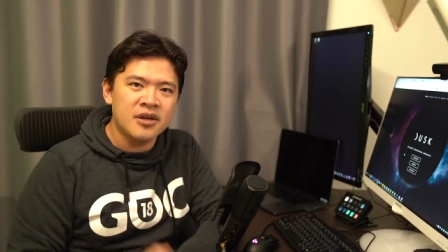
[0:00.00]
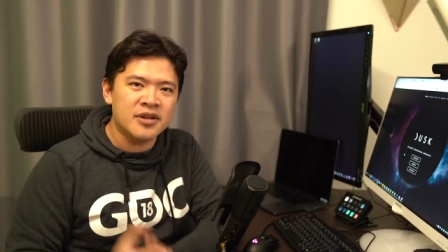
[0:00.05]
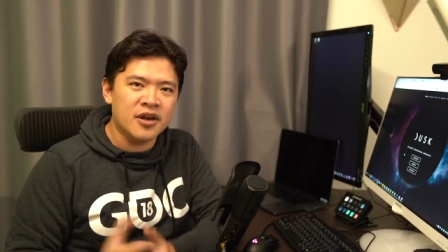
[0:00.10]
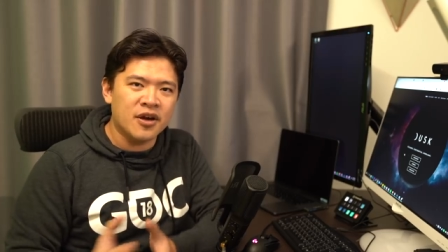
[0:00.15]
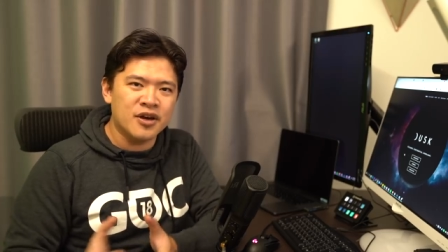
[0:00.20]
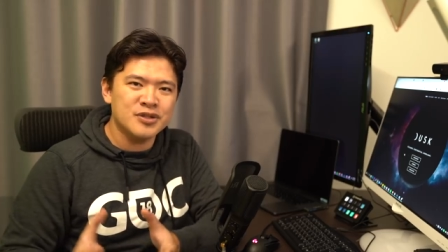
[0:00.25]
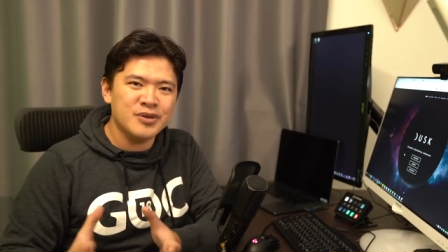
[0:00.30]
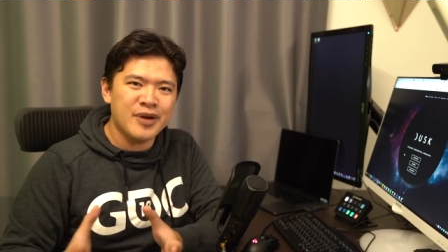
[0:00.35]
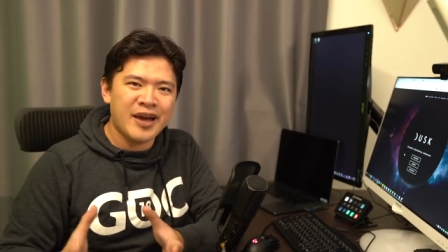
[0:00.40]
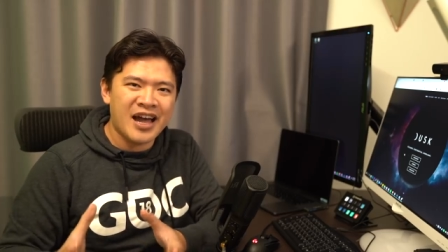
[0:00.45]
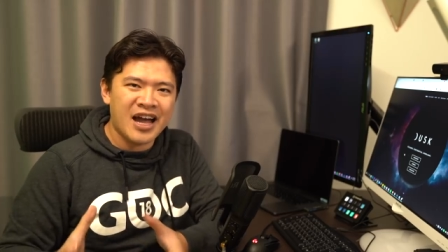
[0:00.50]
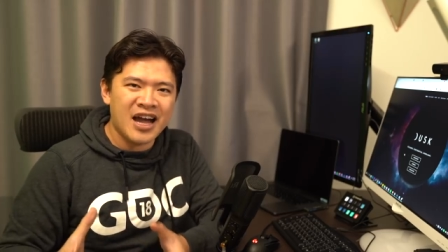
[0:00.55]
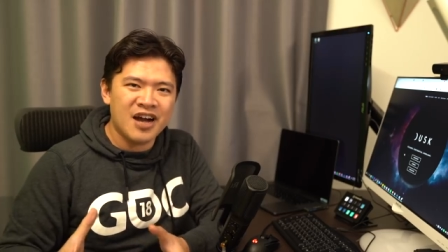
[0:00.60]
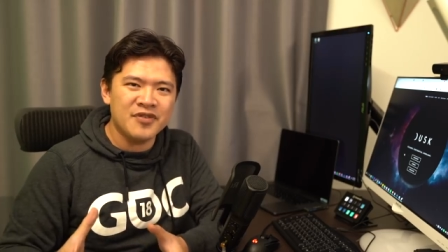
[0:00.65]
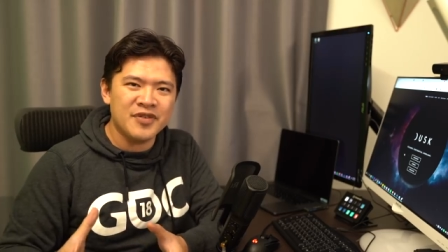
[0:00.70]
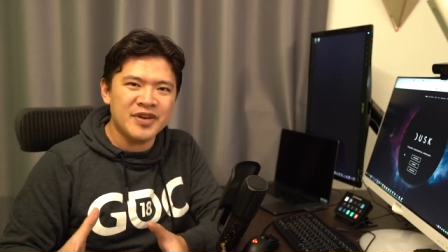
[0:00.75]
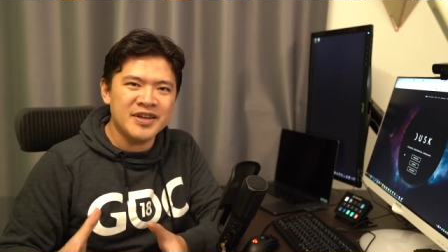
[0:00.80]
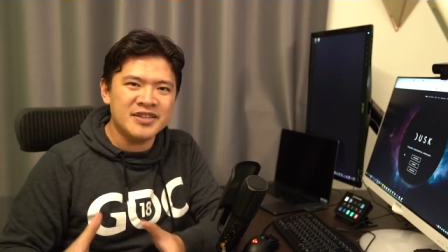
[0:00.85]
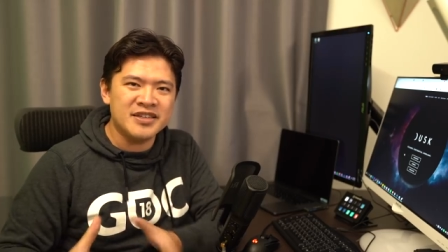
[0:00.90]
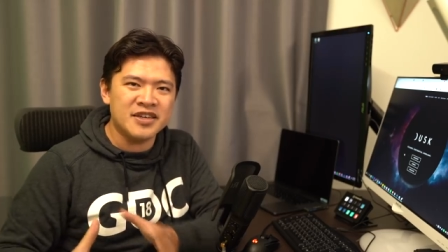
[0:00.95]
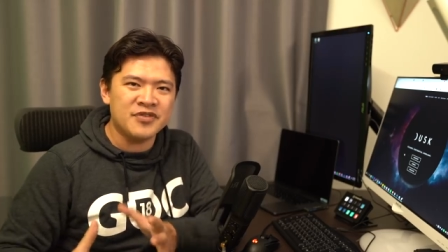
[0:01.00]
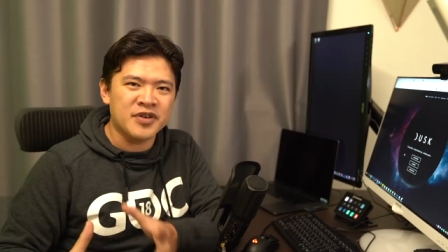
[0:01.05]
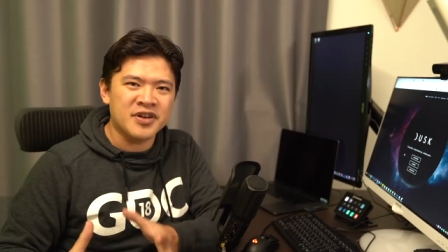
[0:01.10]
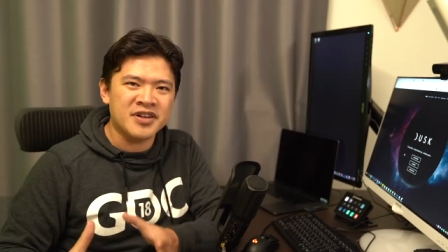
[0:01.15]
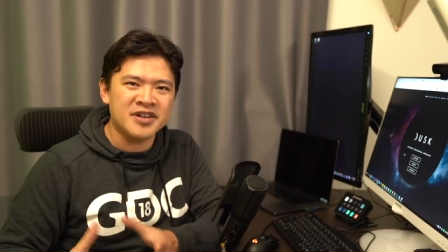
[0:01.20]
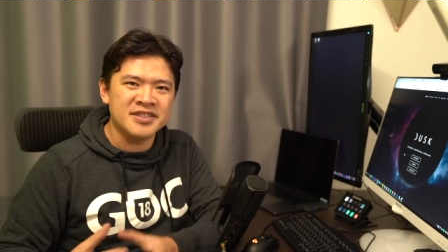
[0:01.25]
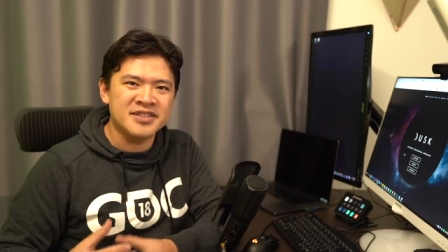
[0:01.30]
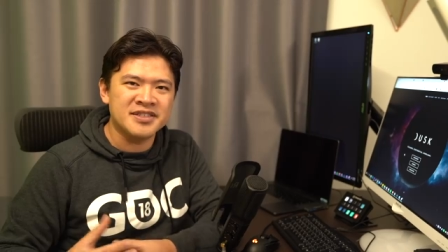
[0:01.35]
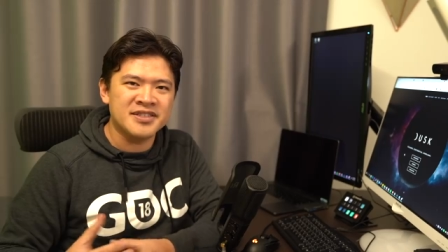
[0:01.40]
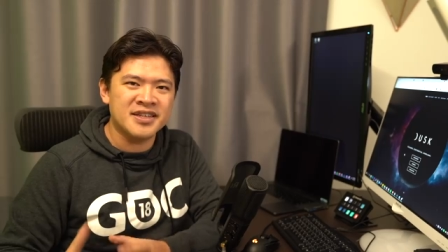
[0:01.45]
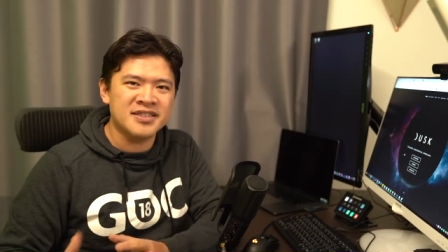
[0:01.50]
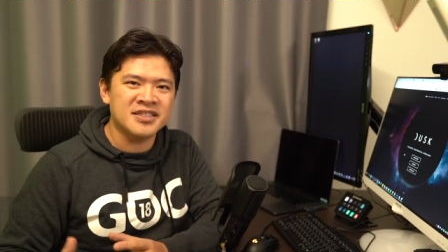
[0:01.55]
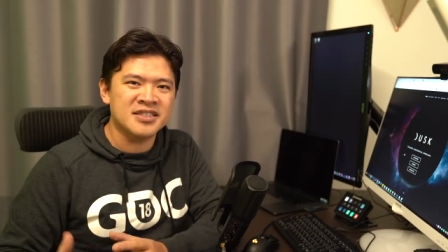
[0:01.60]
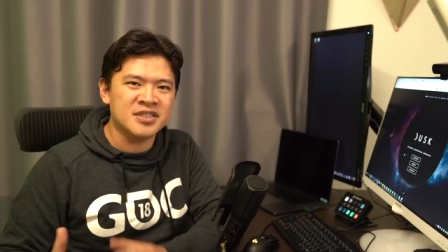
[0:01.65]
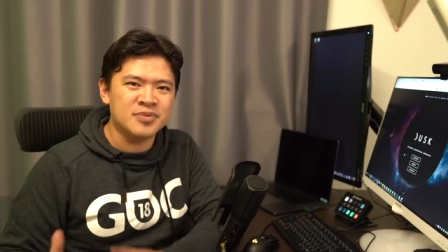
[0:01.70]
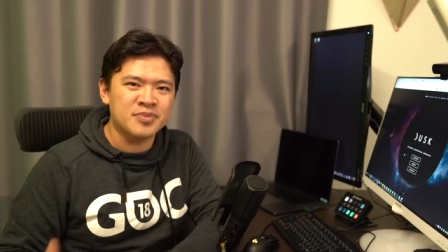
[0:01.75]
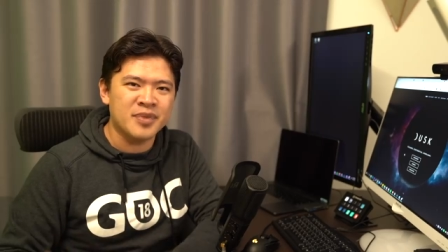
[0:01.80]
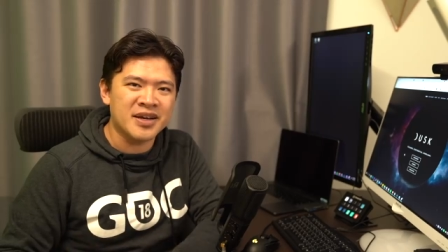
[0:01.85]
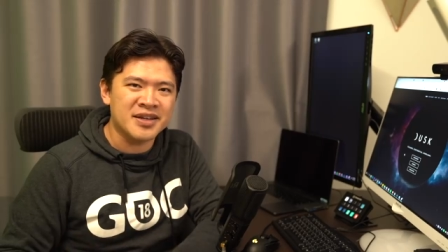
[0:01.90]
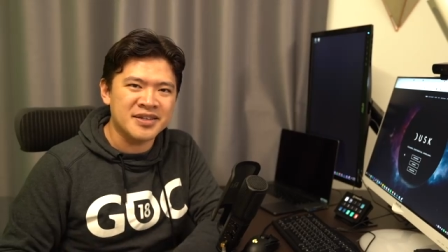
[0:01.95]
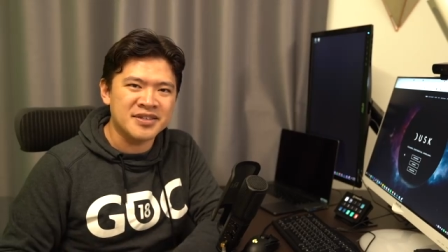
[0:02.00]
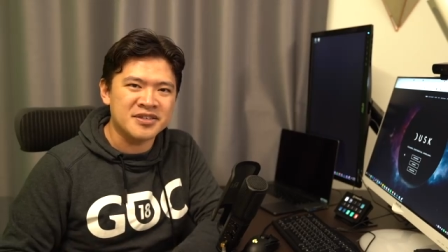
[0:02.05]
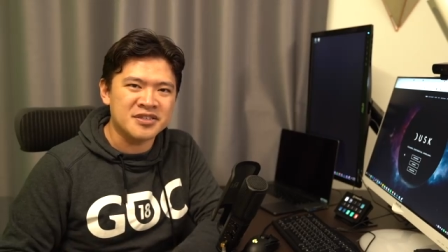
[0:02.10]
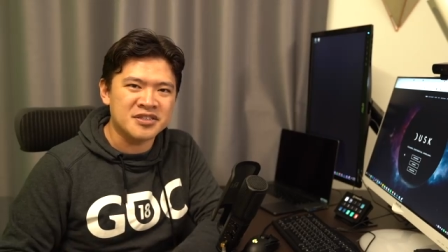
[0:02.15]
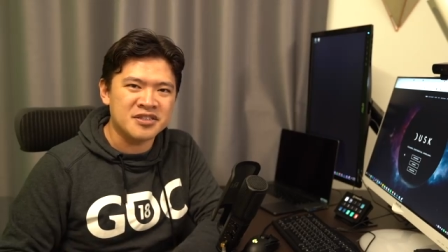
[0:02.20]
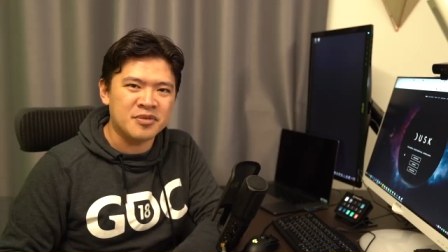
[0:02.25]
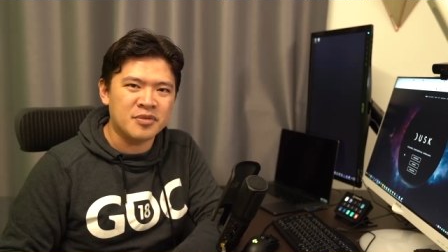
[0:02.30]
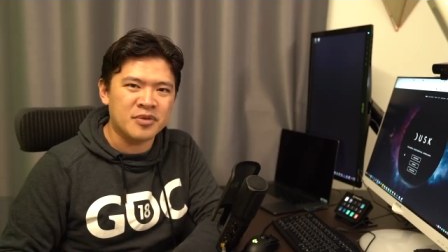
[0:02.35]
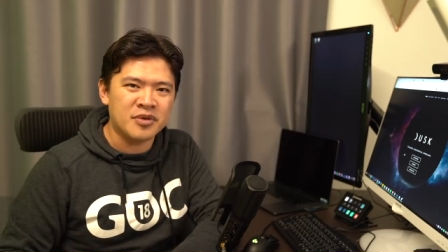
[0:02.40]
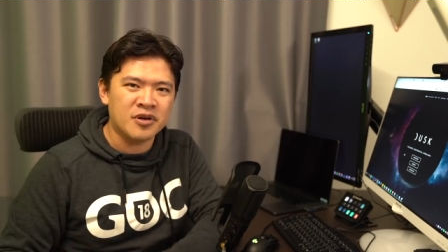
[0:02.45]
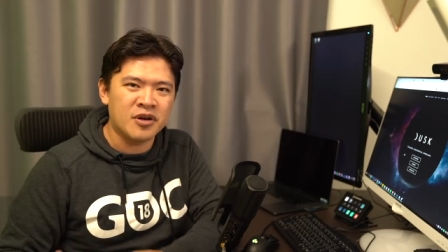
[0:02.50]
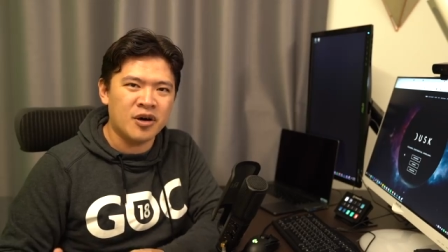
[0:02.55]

They also have a different consensus mechanism